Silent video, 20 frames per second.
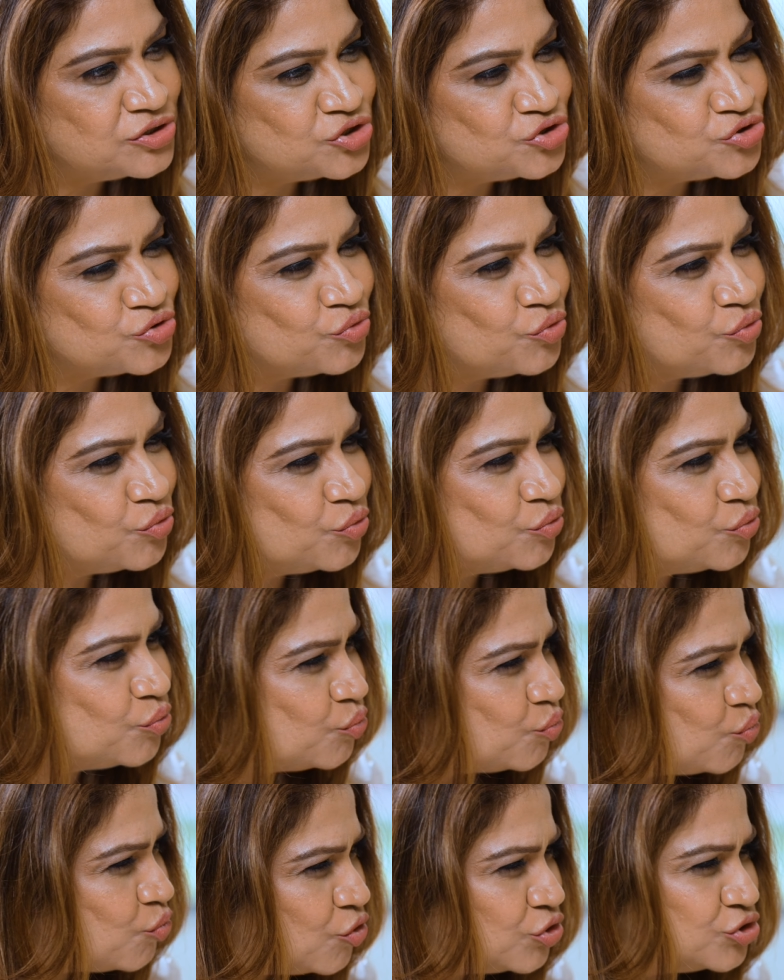So,
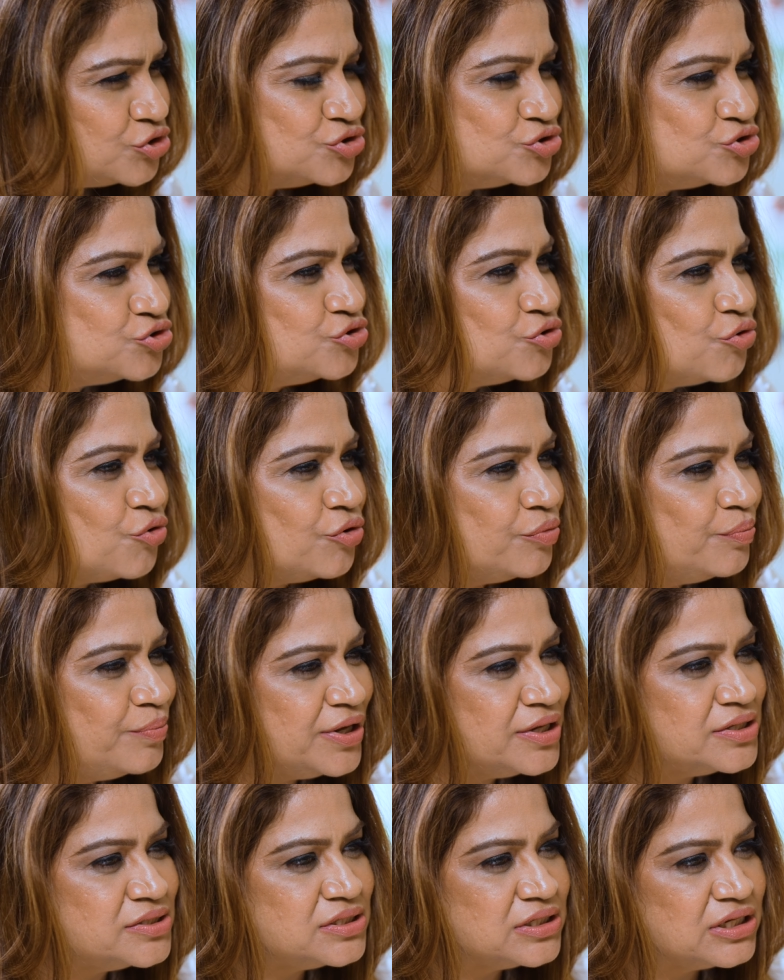what is your
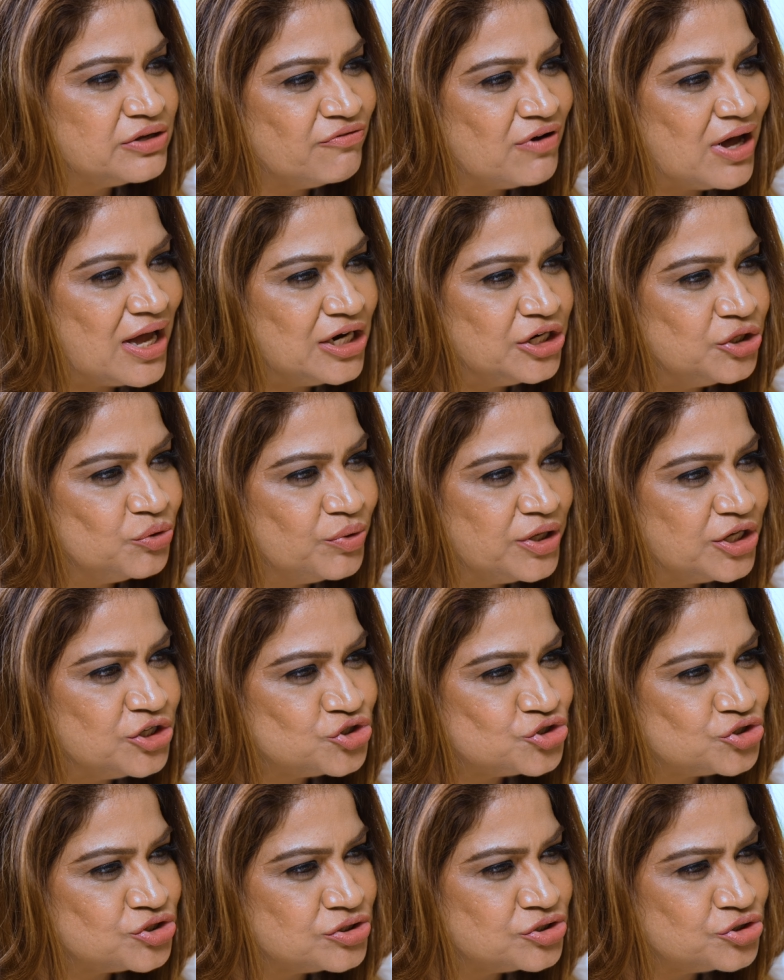basic
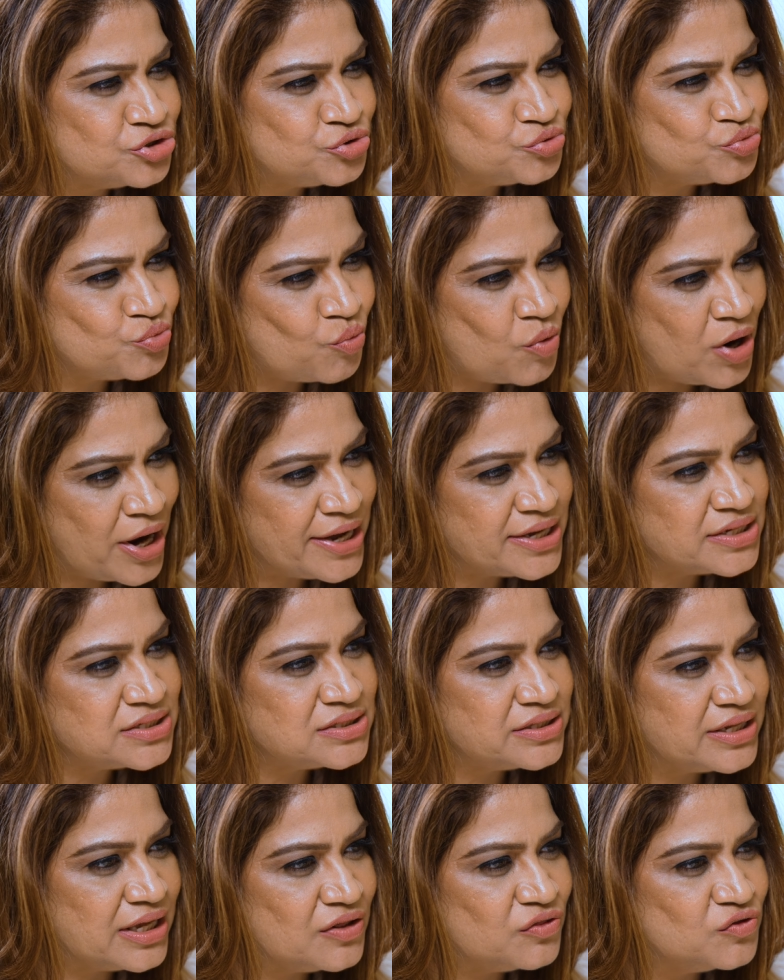evaluation as to why is
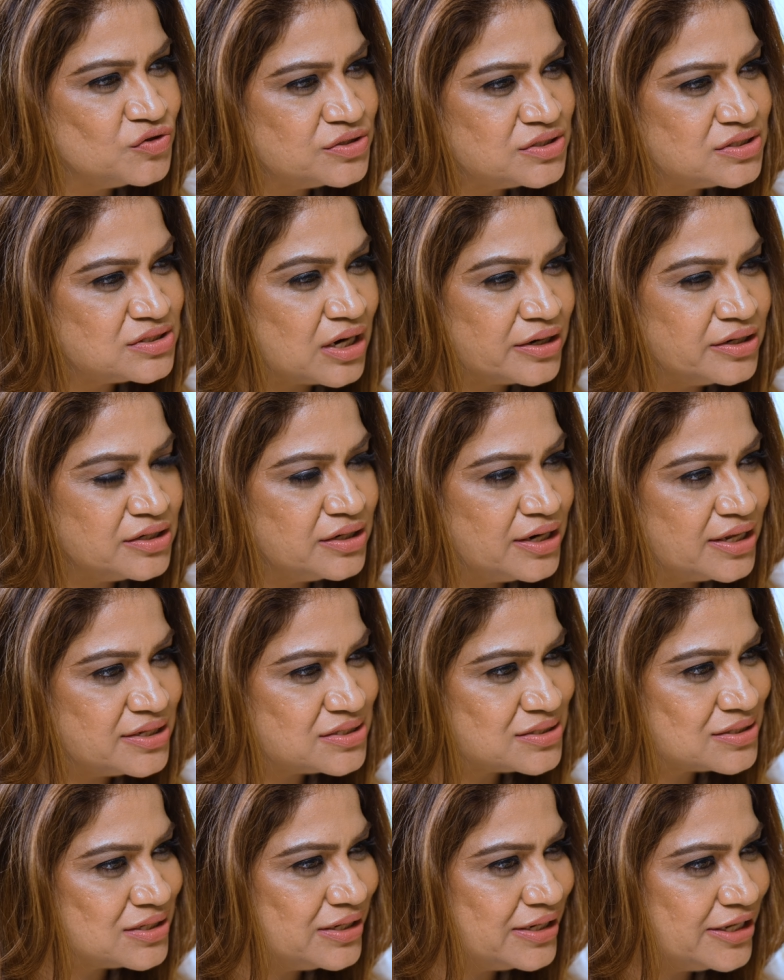there this sudden
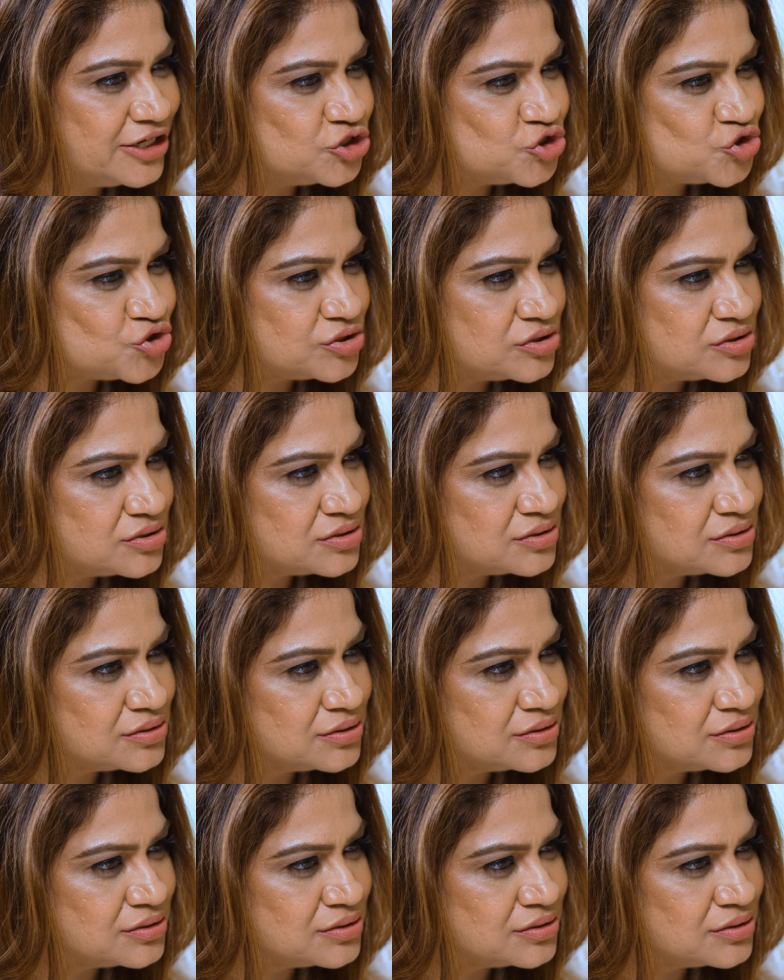escalation?